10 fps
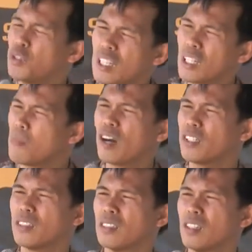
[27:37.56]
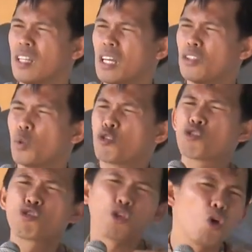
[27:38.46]
feel about it? They were
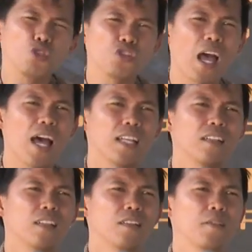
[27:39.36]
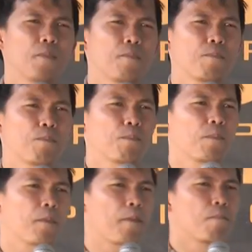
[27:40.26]
so sad.
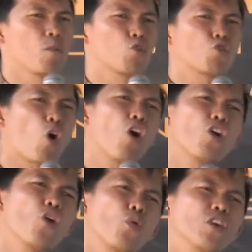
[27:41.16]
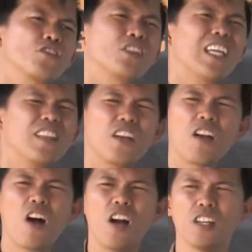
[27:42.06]
Sorrow was in their
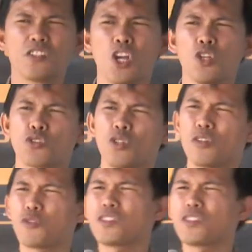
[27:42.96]
hearts, so that